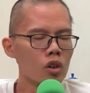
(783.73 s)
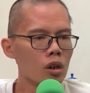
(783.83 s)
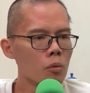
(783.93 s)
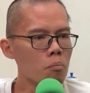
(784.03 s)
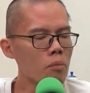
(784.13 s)

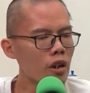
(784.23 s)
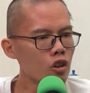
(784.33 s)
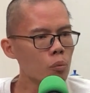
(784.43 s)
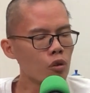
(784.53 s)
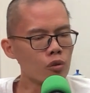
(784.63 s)
the
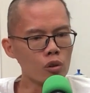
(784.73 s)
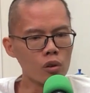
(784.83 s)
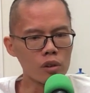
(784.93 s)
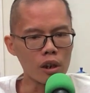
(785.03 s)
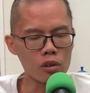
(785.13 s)
managed
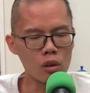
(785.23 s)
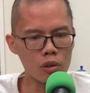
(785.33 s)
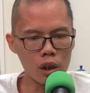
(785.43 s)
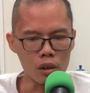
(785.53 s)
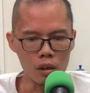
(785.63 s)
portfolios does not
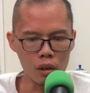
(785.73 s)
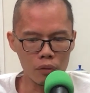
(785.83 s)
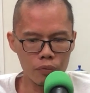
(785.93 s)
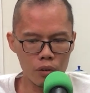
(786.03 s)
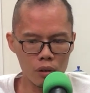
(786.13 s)
take a
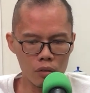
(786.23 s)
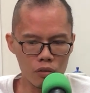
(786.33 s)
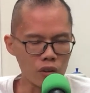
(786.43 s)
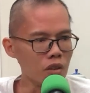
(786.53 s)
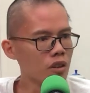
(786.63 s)

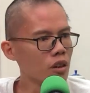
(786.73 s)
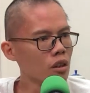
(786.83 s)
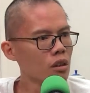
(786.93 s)
front seat.